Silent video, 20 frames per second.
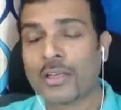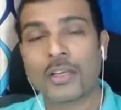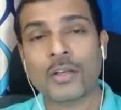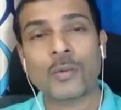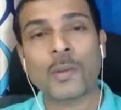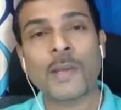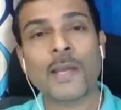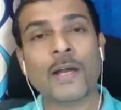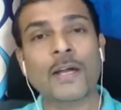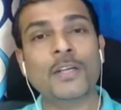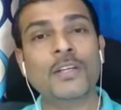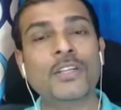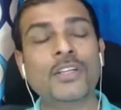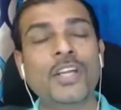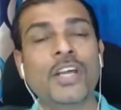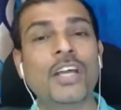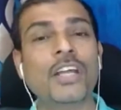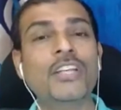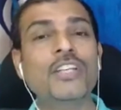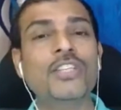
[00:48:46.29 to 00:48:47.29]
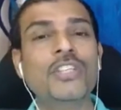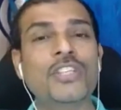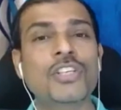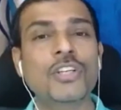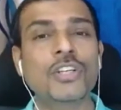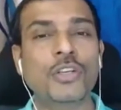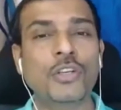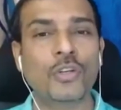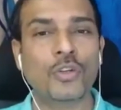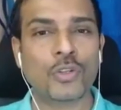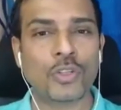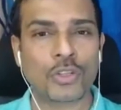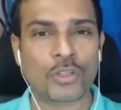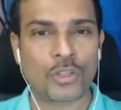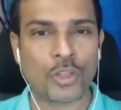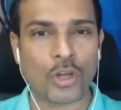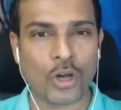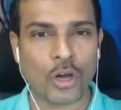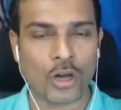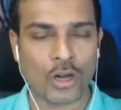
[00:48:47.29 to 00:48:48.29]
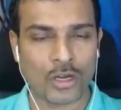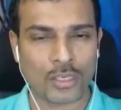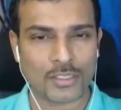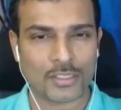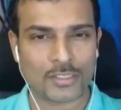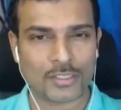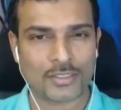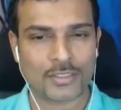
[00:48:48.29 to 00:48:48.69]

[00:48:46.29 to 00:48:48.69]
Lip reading: giving attention to the thought.